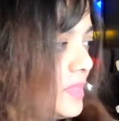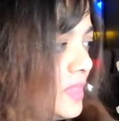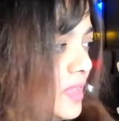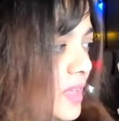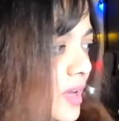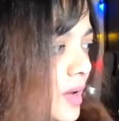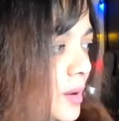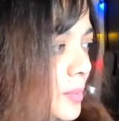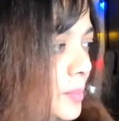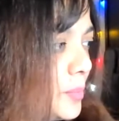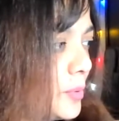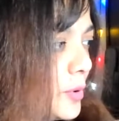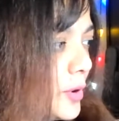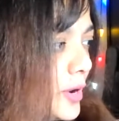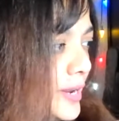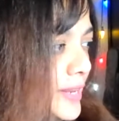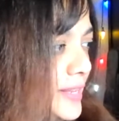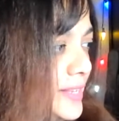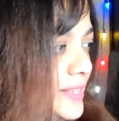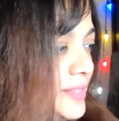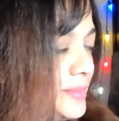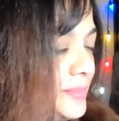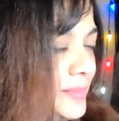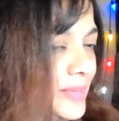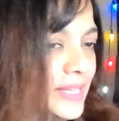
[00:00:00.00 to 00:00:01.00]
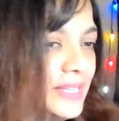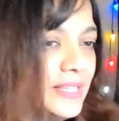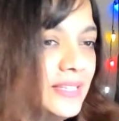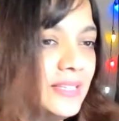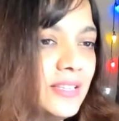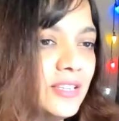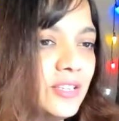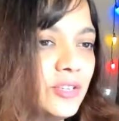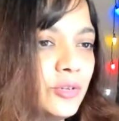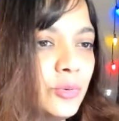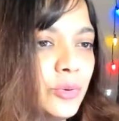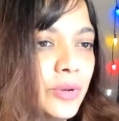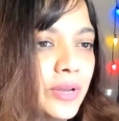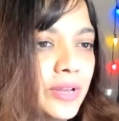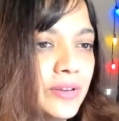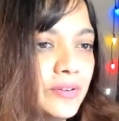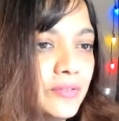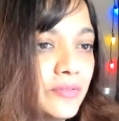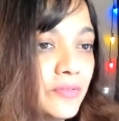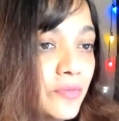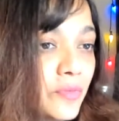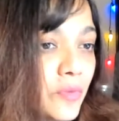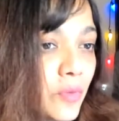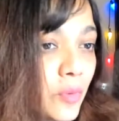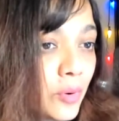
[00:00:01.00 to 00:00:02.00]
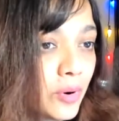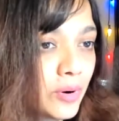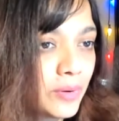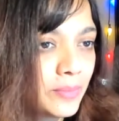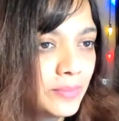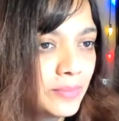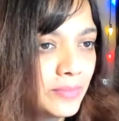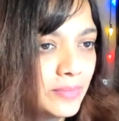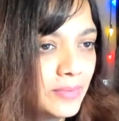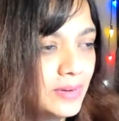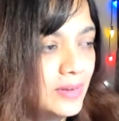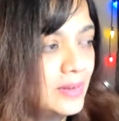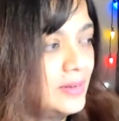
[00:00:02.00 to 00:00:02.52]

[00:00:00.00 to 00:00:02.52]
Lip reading: Apprise means to inform.